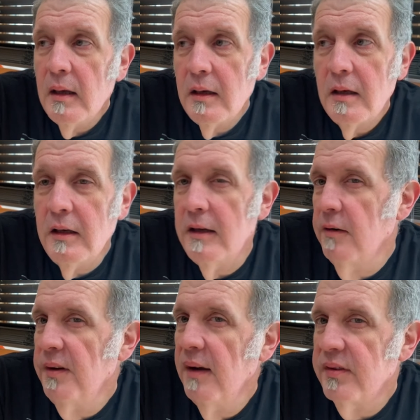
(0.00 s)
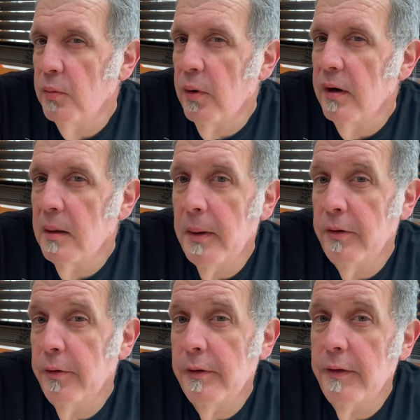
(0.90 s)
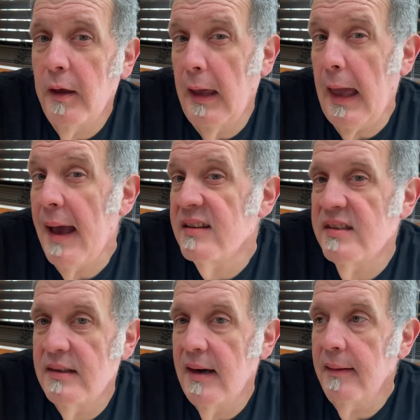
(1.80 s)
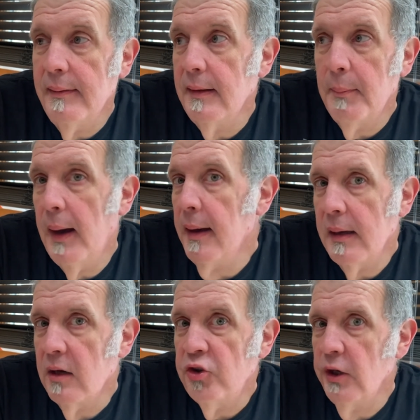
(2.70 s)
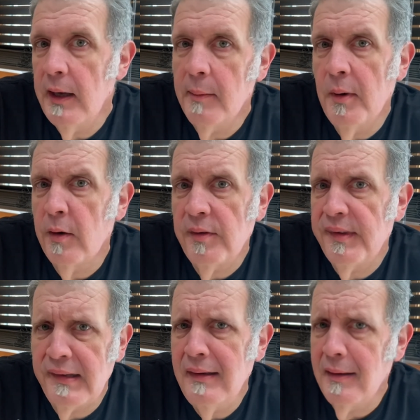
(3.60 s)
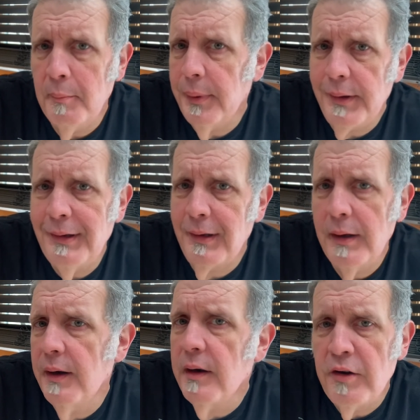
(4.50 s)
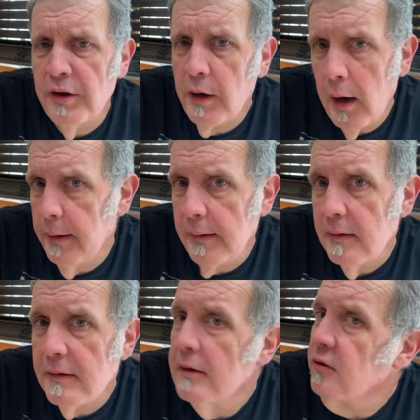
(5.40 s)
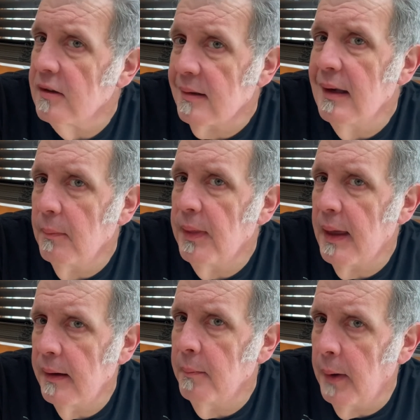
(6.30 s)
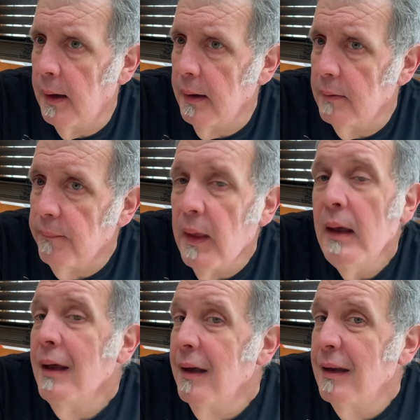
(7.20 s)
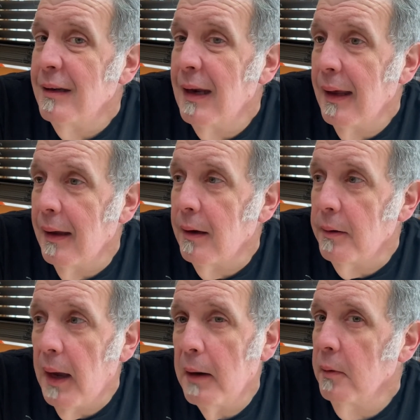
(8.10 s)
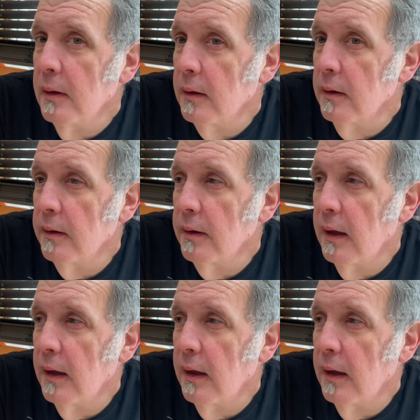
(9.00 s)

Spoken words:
you don't have to worry about accidentally buying a GMO seed and planting it in your garden. So just keep that in mind. Now, I will